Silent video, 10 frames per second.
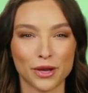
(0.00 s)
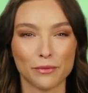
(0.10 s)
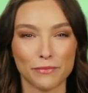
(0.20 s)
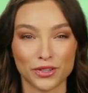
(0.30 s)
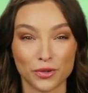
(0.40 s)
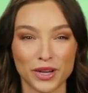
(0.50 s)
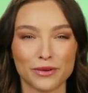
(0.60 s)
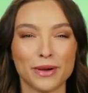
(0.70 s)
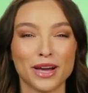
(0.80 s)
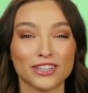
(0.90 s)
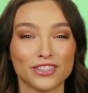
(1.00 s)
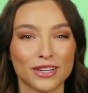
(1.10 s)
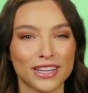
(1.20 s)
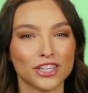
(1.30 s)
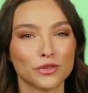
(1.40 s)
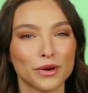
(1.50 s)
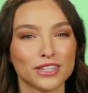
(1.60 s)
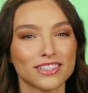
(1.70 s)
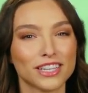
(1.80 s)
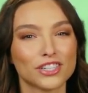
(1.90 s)
Open QuickBooks on each
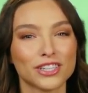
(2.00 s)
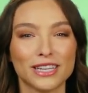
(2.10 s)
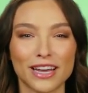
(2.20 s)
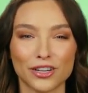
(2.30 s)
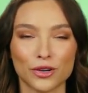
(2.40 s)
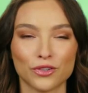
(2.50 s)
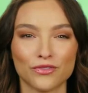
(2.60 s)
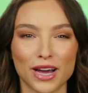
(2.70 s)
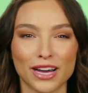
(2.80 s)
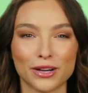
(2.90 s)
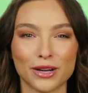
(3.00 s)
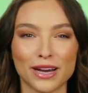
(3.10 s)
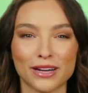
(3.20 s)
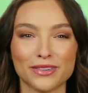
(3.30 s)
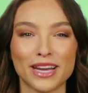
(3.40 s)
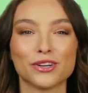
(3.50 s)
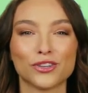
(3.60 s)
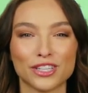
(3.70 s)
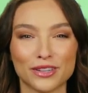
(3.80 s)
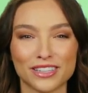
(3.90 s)
workstation and go to File, then
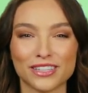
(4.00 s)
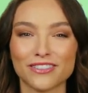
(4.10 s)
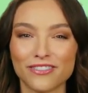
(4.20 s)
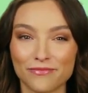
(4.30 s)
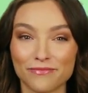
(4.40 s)
Utilities.